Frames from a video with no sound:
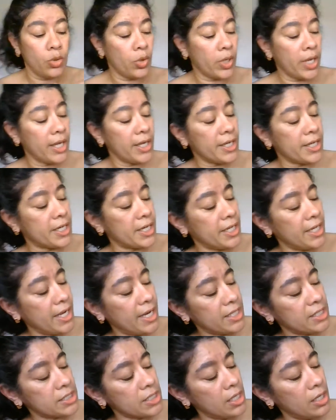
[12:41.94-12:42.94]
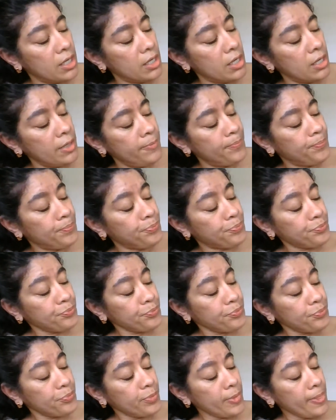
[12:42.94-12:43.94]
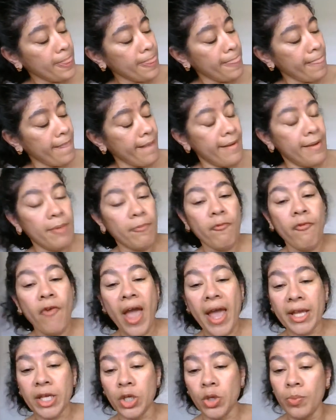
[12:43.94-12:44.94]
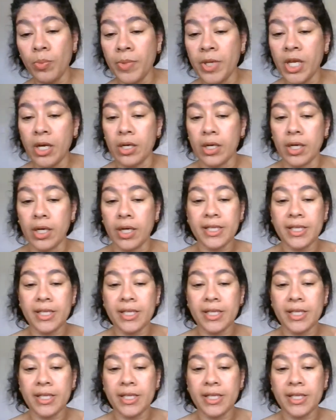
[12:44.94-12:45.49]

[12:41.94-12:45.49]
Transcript: you can create a vacuum here.